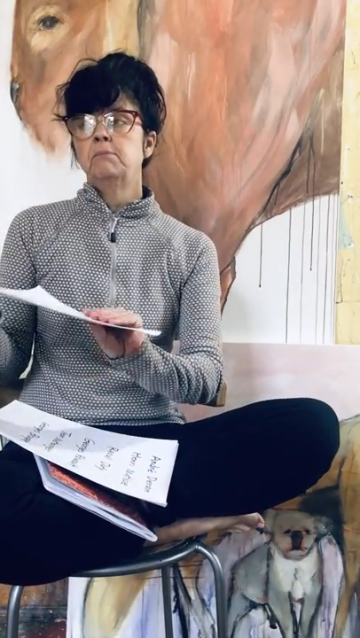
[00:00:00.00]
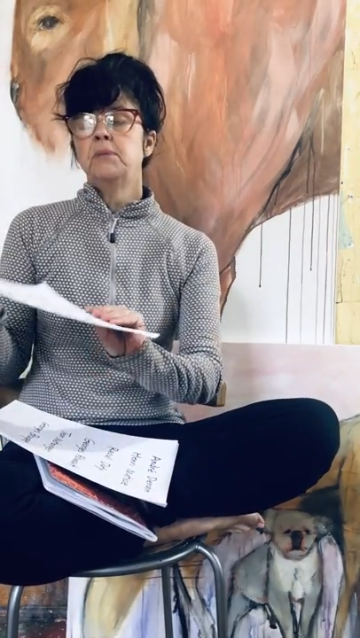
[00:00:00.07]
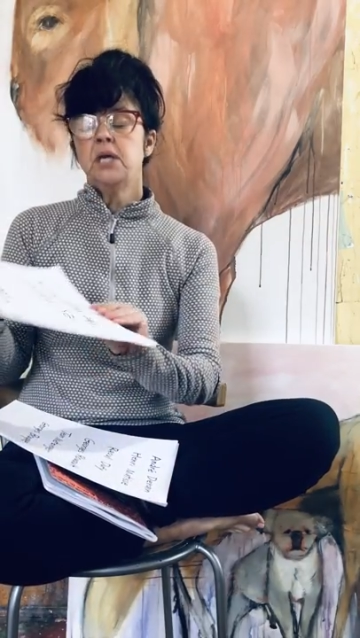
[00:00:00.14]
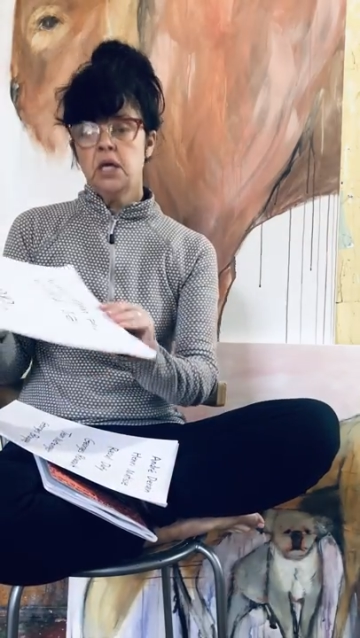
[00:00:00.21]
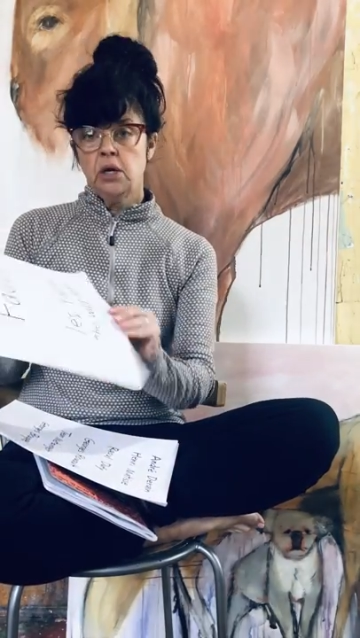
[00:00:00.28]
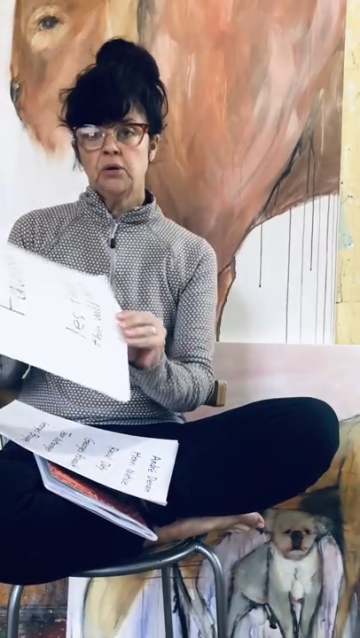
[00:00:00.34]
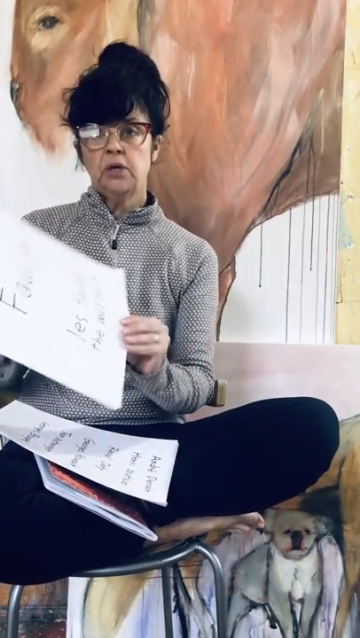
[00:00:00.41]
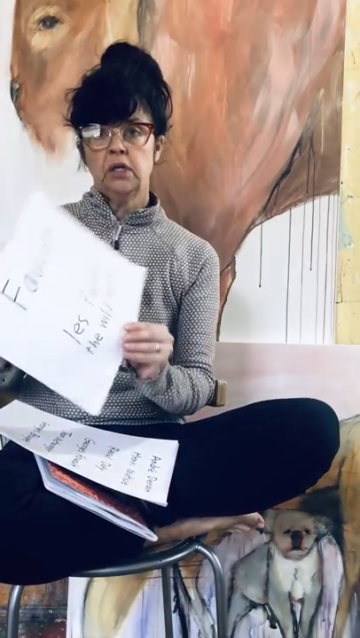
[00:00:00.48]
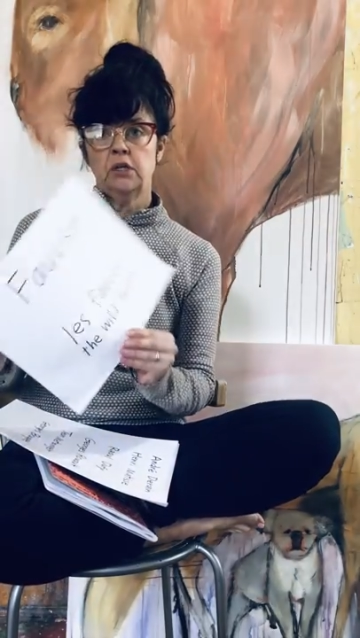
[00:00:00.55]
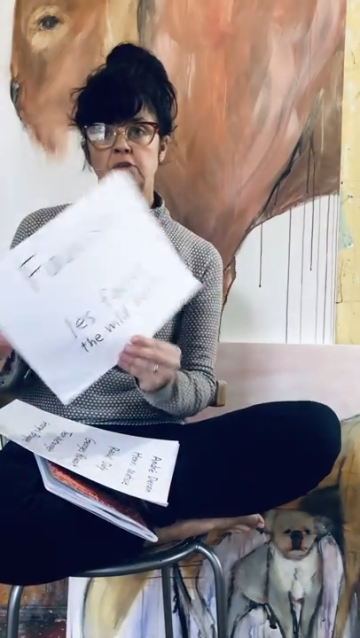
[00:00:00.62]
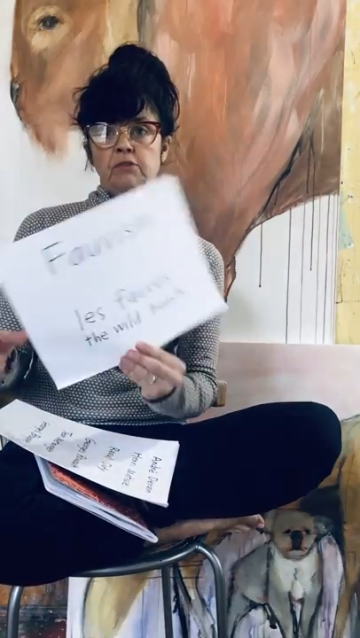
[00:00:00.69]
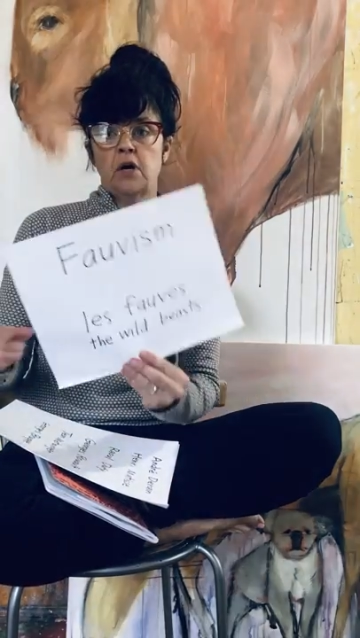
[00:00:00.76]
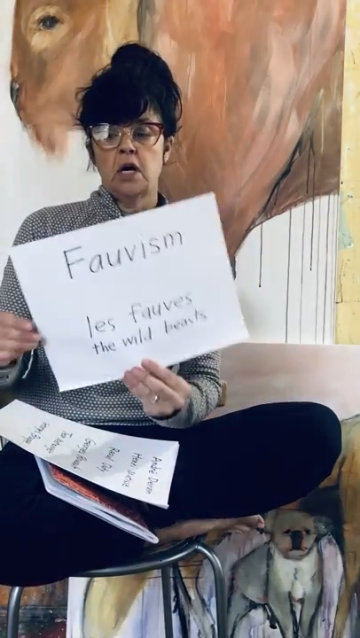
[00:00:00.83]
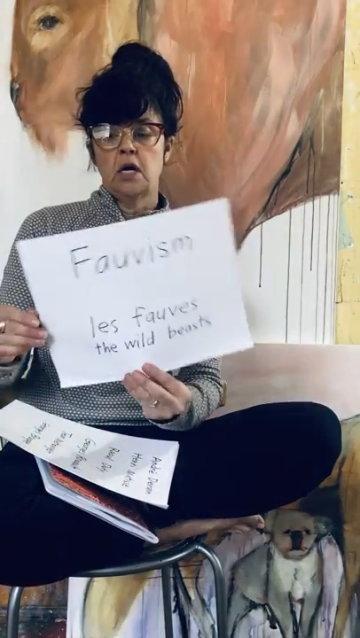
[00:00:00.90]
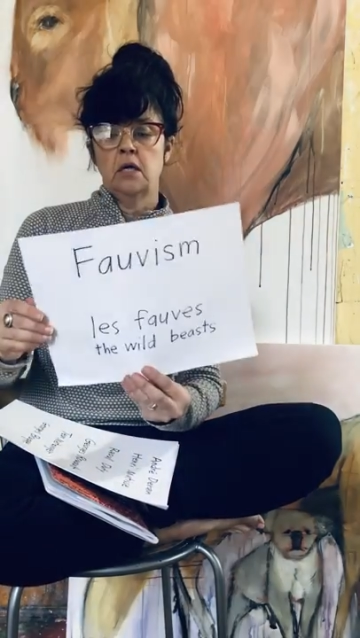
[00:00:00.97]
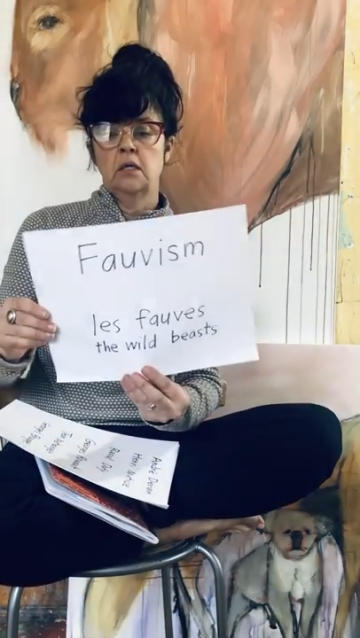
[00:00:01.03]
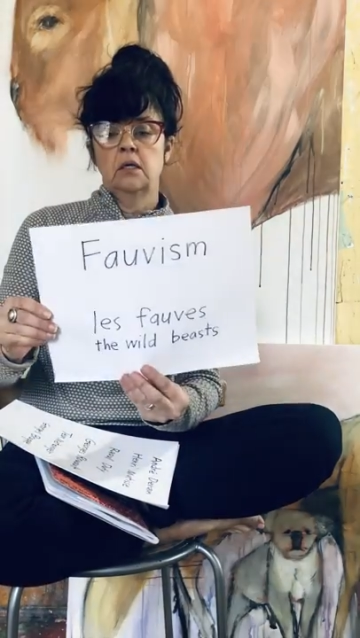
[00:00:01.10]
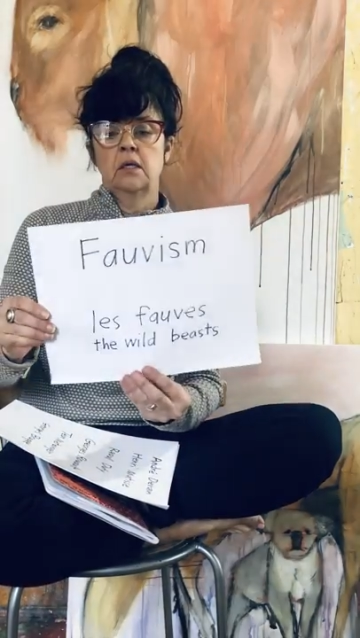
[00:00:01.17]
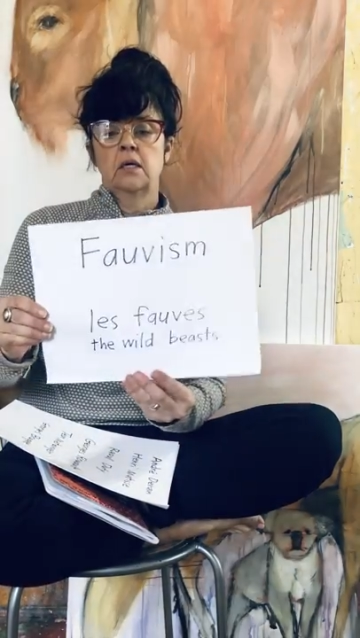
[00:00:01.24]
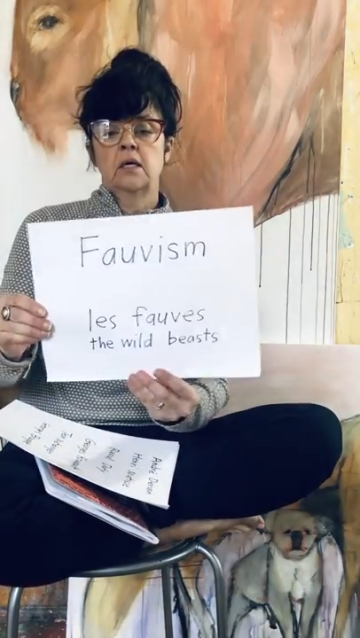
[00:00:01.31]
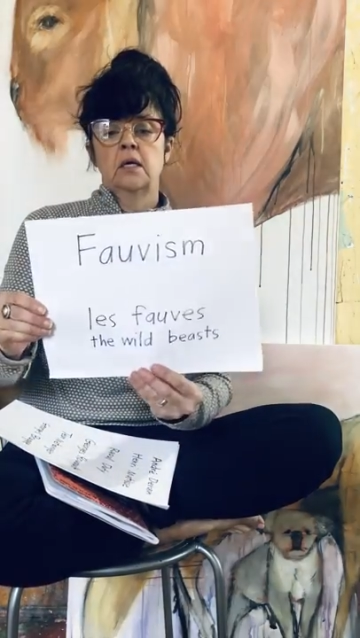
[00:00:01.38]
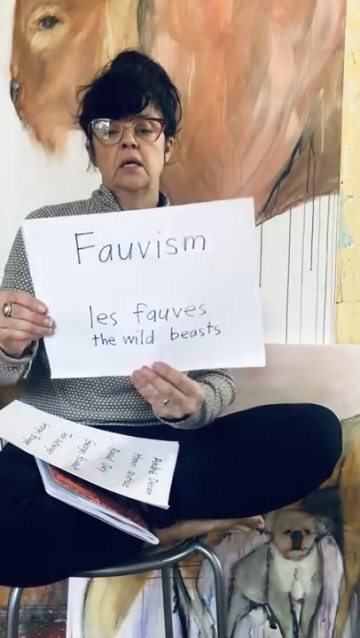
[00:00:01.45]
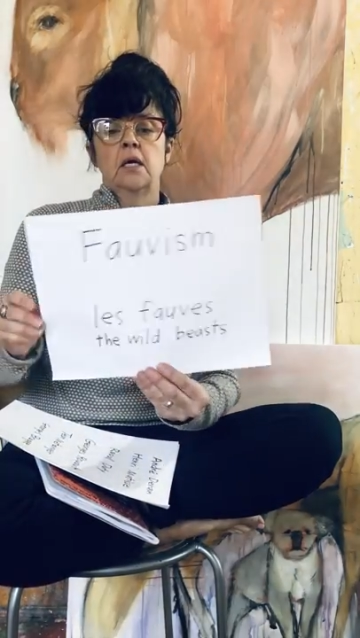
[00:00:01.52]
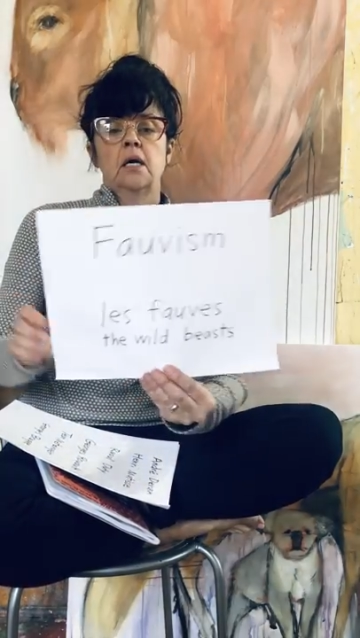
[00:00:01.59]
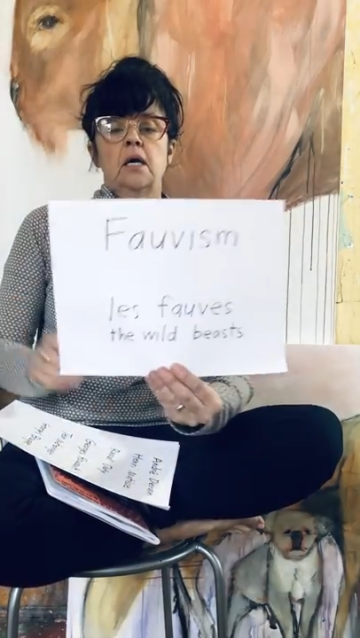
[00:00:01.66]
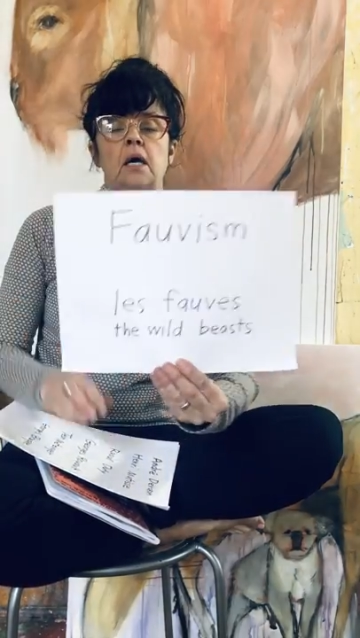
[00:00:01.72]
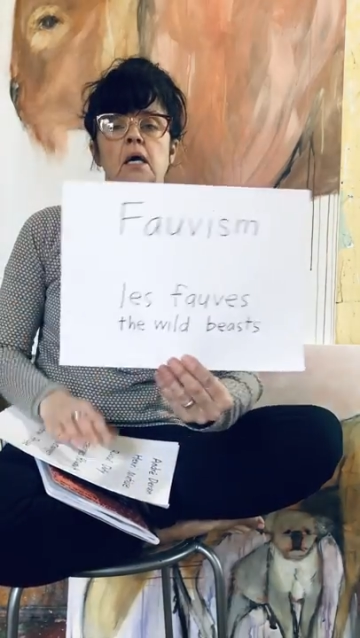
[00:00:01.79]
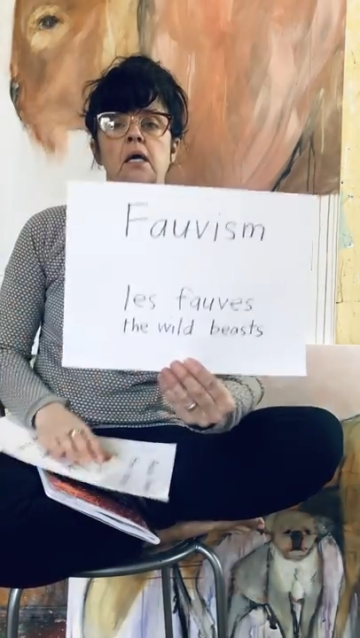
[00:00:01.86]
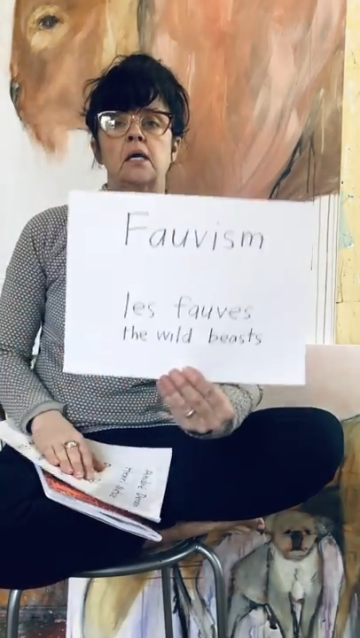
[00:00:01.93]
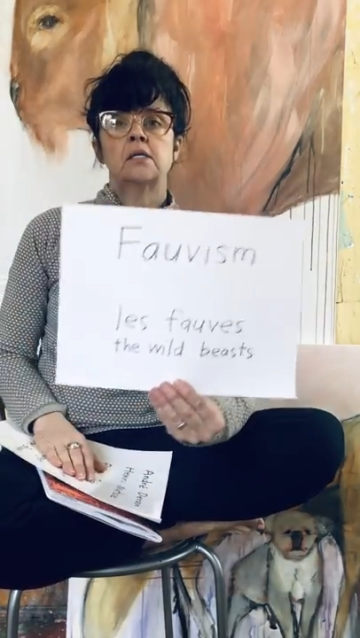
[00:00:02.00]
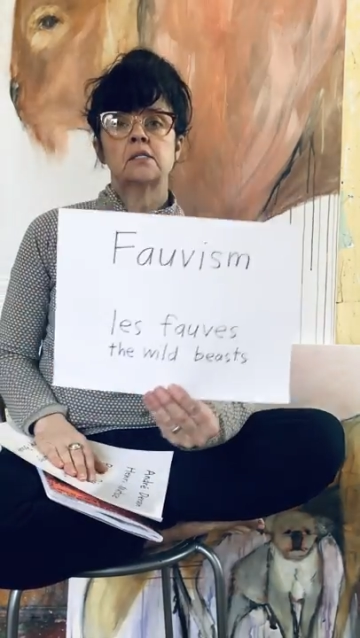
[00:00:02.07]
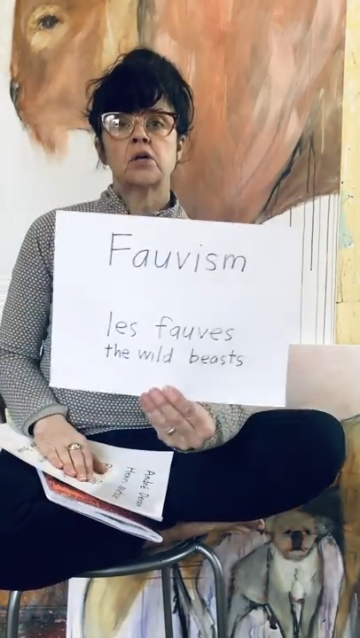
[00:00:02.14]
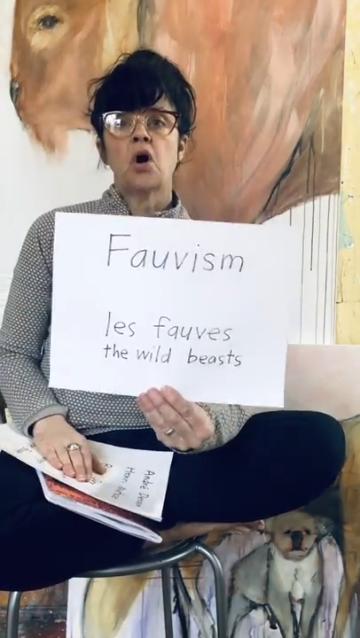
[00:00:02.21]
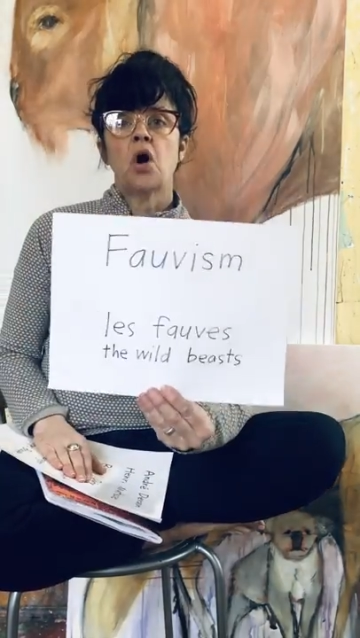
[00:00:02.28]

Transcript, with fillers: period of art is